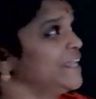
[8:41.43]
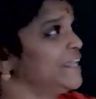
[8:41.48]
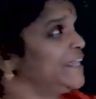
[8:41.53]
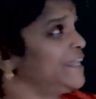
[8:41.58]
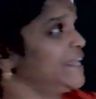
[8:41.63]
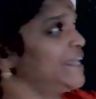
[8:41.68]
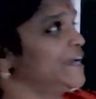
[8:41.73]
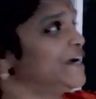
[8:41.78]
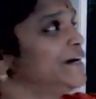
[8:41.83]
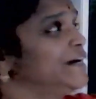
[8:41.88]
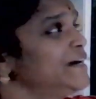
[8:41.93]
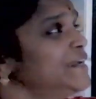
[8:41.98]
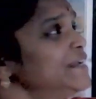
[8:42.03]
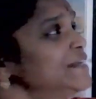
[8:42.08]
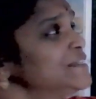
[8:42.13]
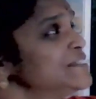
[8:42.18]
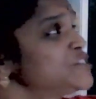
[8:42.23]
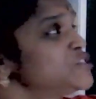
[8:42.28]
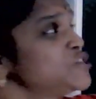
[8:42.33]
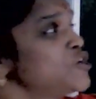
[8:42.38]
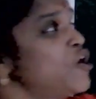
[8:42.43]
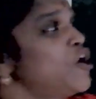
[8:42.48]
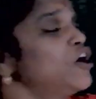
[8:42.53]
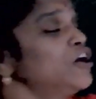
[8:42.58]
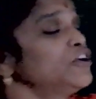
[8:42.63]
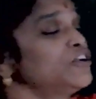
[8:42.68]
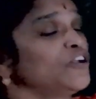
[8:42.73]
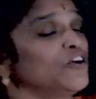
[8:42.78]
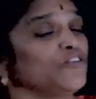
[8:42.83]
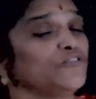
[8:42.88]
Here,
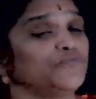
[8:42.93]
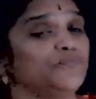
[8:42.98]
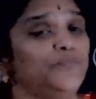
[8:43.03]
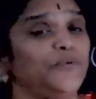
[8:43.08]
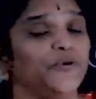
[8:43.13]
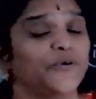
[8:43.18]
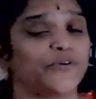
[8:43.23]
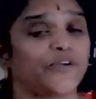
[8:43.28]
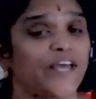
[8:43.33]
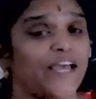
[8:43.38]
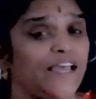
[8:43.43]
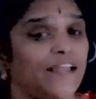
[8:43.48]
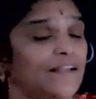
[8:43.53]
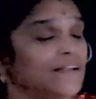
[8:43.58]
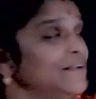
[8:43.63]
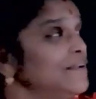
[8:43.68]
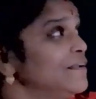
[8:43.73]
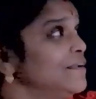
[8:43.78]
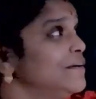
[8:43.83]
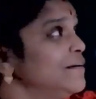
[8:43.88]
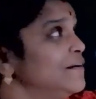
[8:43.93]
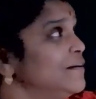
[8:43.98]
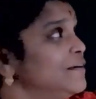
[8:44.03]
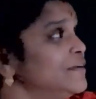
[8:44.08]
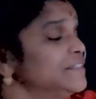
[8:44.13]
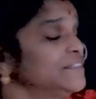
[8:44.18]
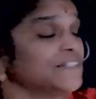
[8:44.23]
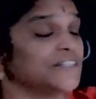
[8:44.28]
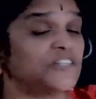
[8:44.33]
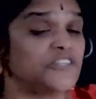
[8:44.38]
salt of butyl,
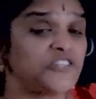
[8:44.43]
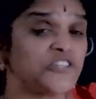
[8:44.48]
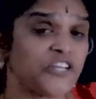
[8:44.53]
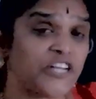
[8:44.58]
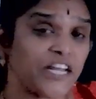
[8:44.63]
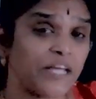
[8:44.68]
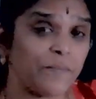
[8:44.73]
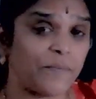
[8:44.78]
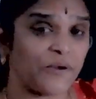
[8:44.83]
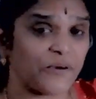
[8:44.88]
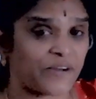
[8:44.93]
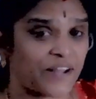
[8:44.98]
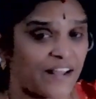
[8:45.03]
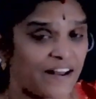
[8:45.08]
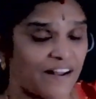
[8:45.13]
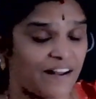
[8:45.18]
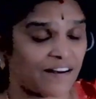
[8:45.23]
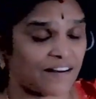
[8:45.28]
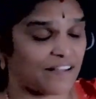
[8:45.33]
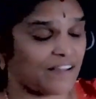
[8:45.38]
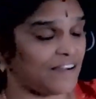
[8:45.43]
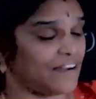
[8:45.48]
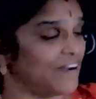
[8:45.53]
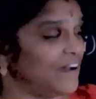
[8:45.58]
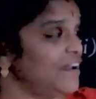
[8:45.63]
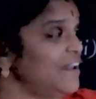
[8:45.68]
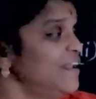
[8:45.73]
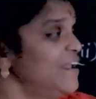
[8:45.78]
tertiary butyl alcohol